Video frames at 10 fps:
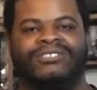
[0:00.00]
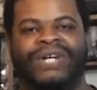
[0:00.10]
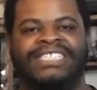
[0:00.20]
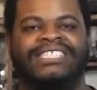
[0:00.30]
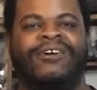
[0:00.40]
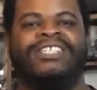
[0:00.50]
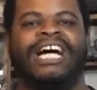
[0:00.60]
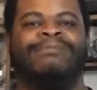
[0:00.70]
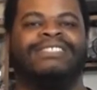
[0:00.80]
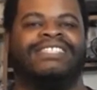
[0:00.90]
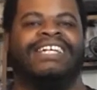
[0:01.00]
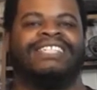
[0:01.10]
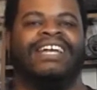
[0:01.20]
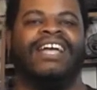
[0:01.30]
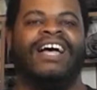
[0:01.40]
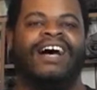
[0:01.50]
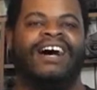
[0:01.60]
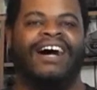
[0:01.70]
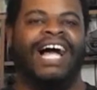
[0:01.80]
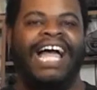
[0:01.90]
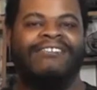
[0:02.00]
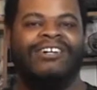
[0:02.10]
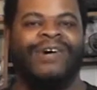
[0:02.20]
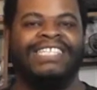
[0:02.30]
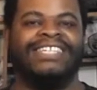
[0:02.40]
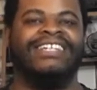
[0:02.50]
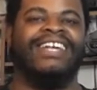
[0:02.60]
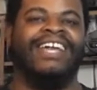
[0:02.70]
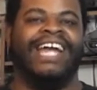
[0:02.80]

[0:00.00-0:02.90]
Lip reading: Triceratops says, like, I have a question.